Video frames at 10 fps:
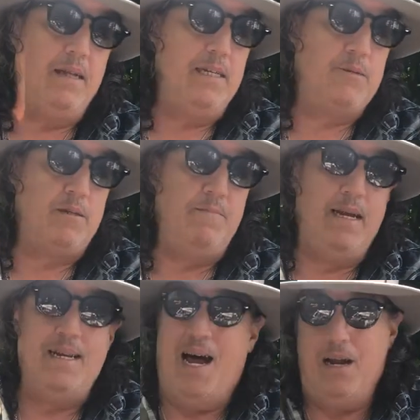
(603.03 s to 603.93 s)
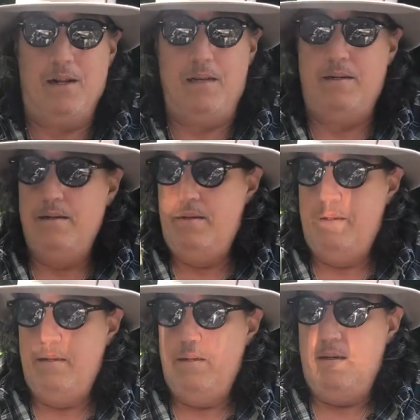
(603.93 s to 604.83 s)
this was made in Ireland,
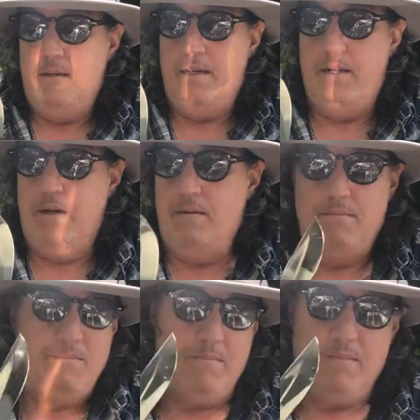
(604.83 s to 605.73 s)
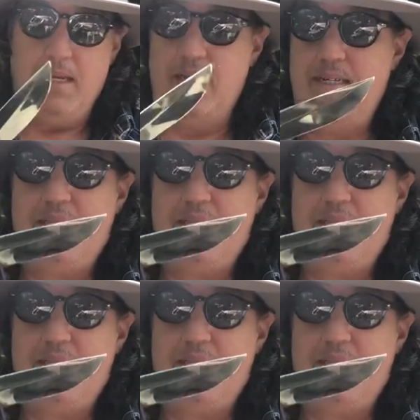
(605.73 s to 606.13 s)
you know? At least